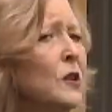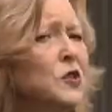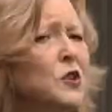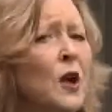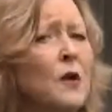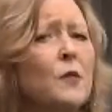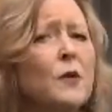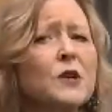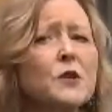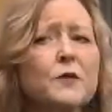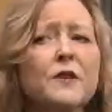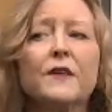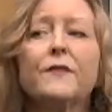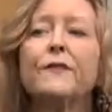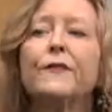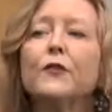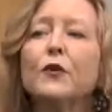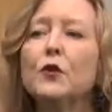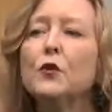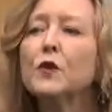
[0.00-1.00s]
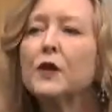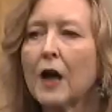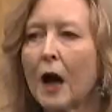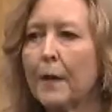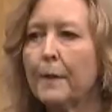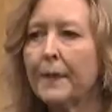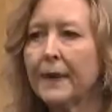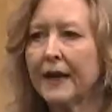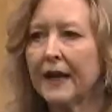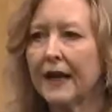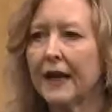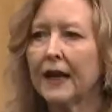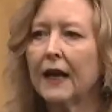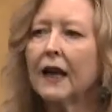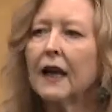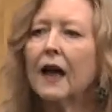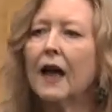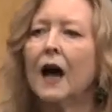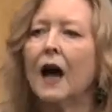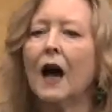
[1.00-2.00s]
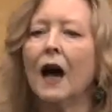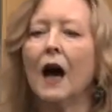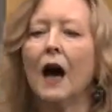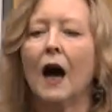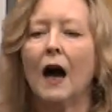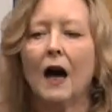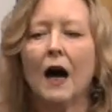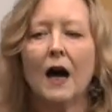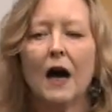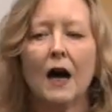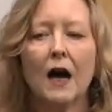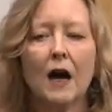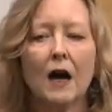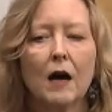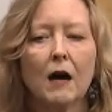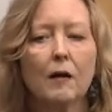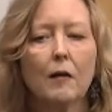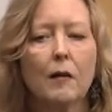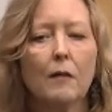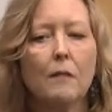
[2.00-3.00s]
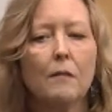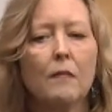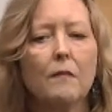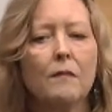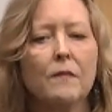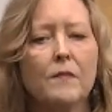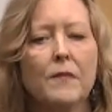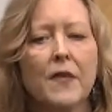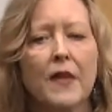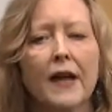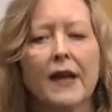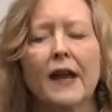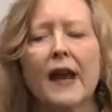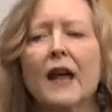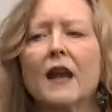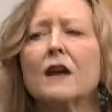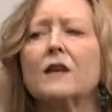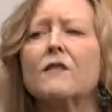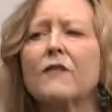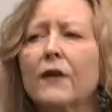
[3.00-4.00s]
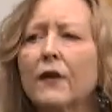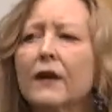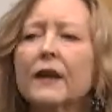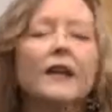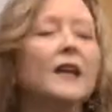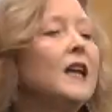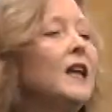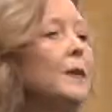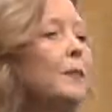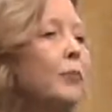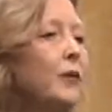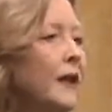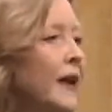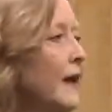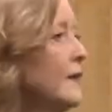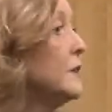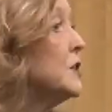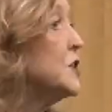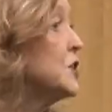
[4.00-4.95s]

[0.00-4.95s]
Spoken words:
So I worked with a food company that had a very key plant in the